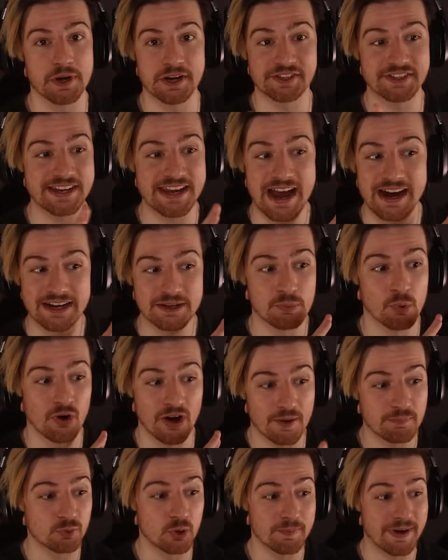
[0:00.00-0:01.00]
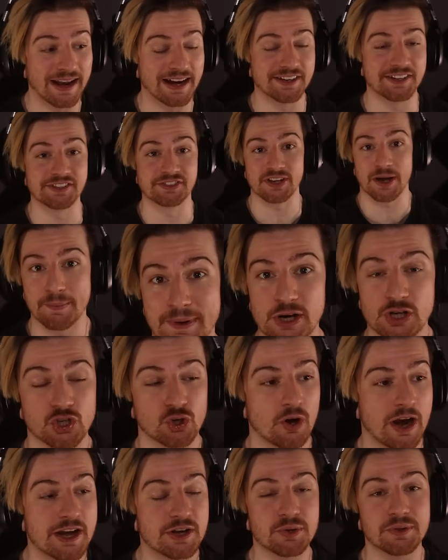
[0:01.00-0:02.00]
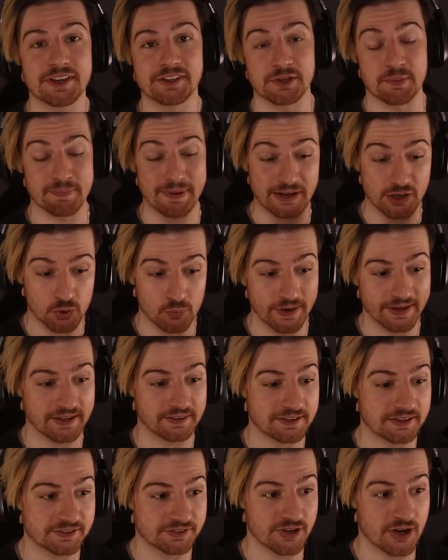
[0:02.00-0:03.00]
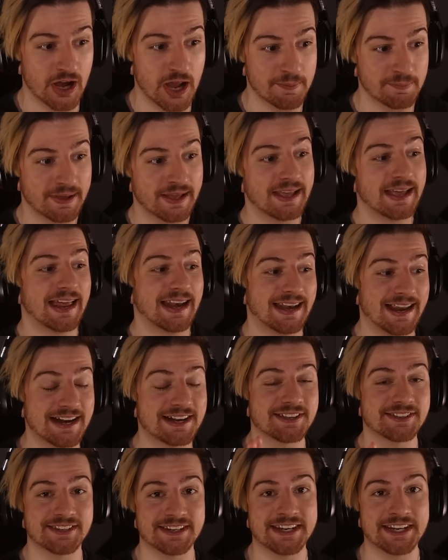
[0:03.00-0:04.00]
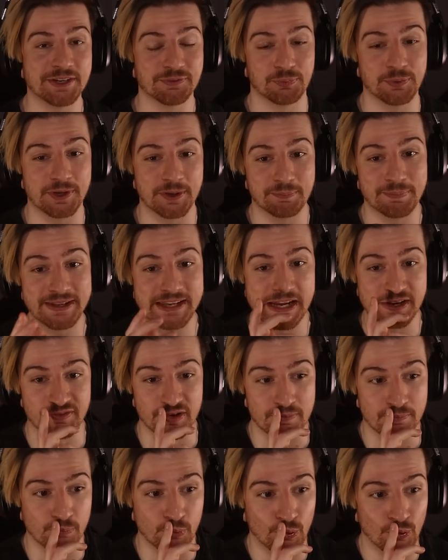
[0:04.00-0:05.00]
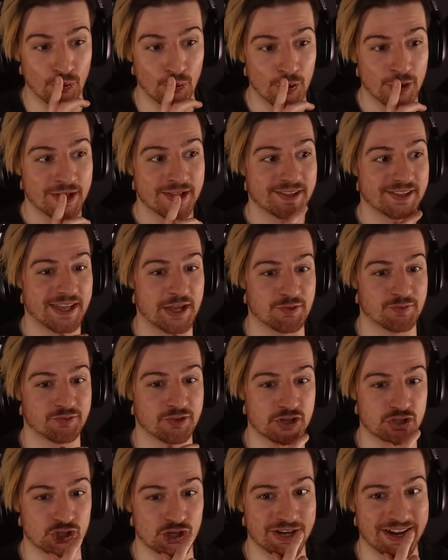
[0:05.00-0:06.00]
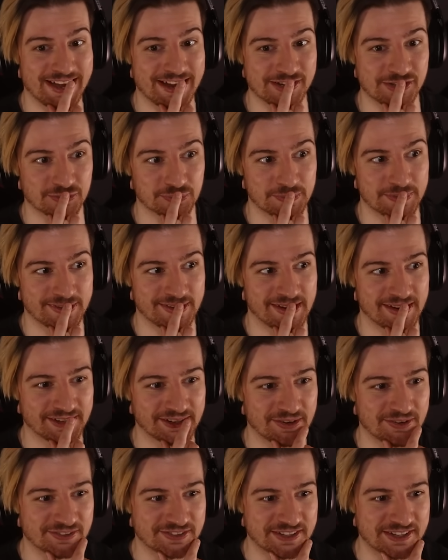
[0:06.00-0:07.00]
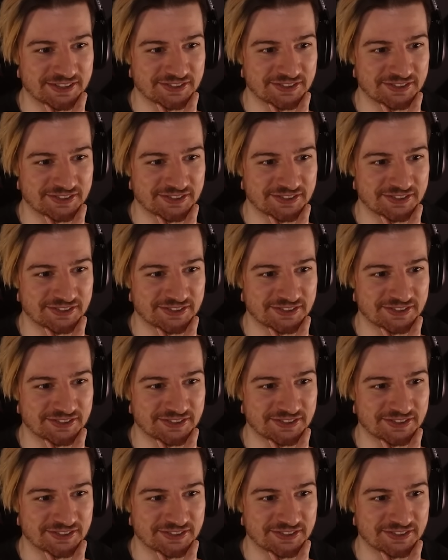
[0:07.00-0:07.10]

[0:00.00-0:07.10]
want to see any more abnormalities. I'm going to try and do this a bit quicker this time. Let's see if we can be even more efficient as we, uh, you know, see